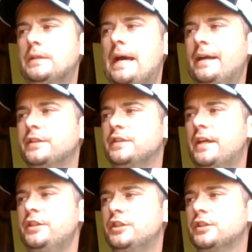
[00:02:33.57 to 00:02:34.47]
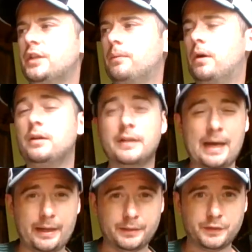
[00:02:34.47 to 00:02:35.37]
accusations, they were all
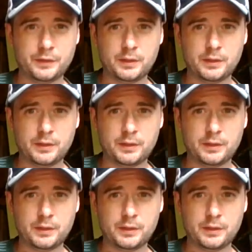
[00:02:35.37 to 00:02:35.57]
lies.